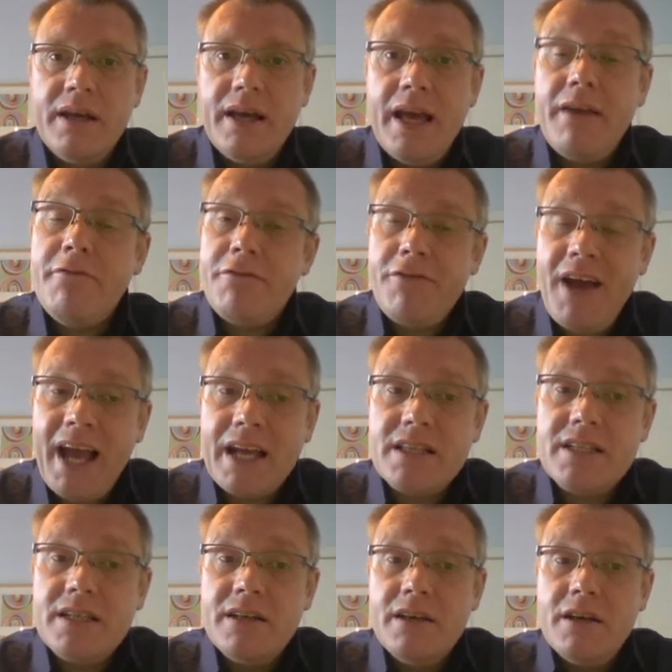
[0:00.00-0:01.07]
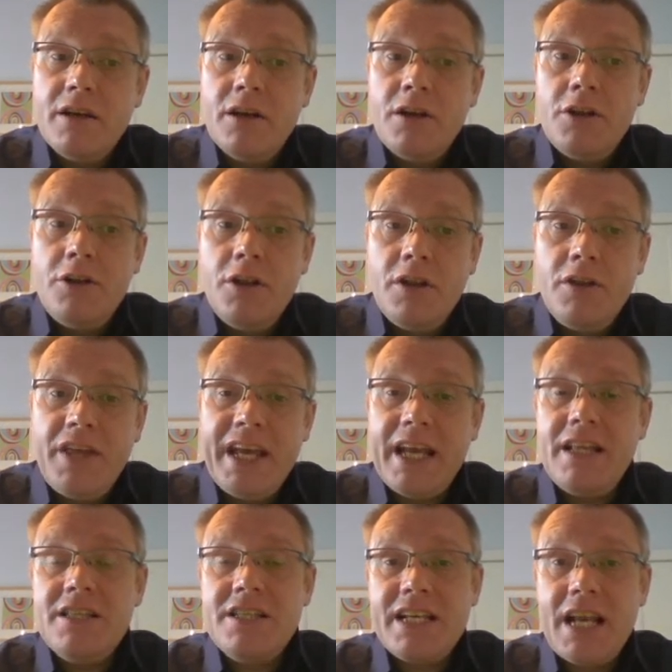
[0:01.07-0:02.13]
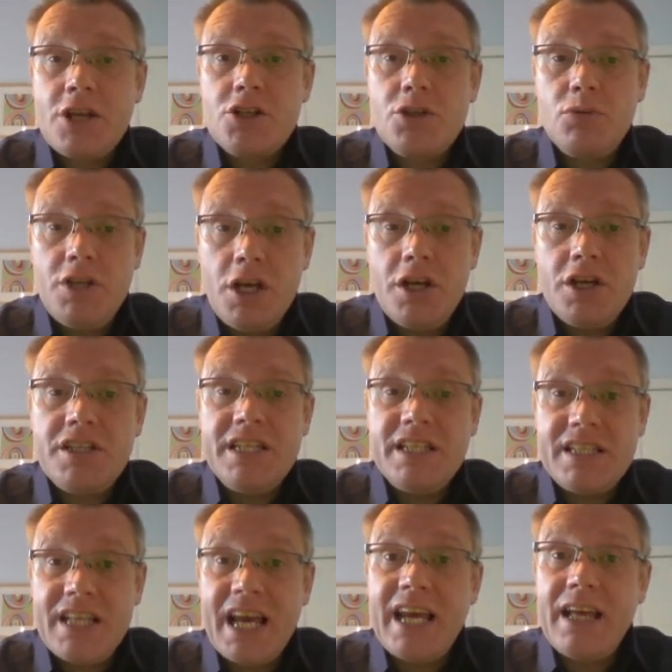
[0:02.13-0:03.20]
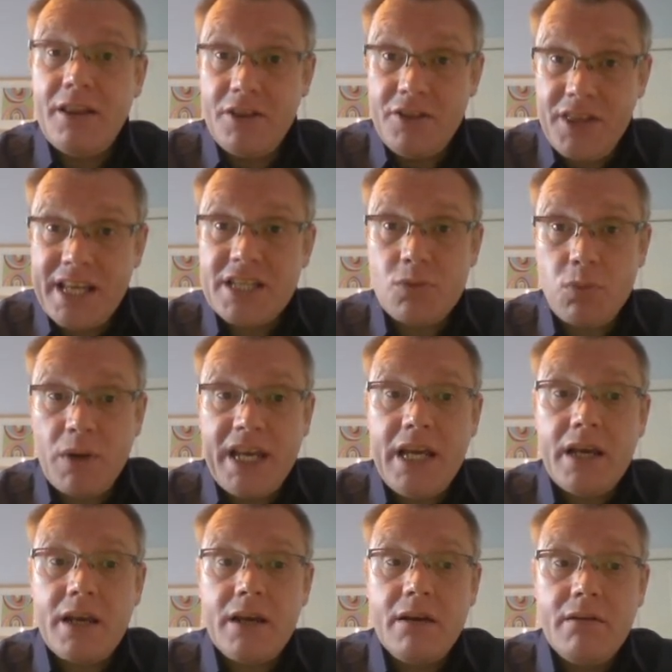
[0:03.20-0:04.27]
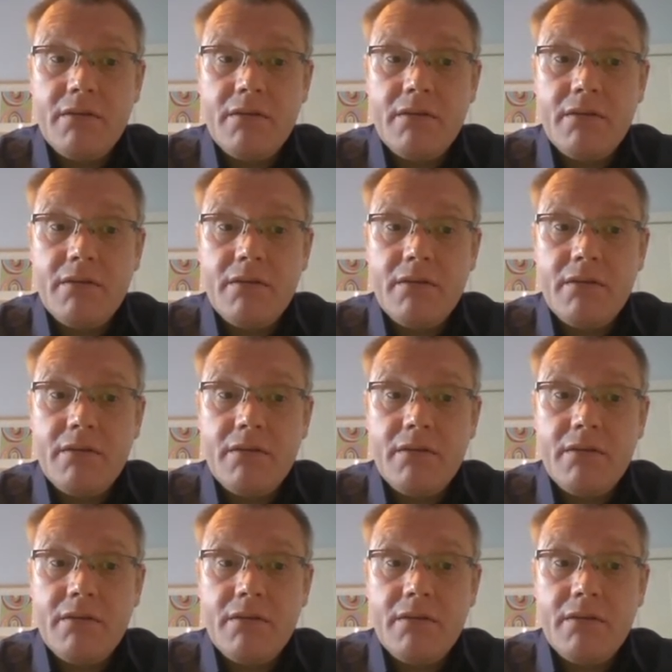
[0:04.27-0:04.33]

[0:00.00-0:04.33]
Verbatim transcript: In fact, the International Nurses Day this week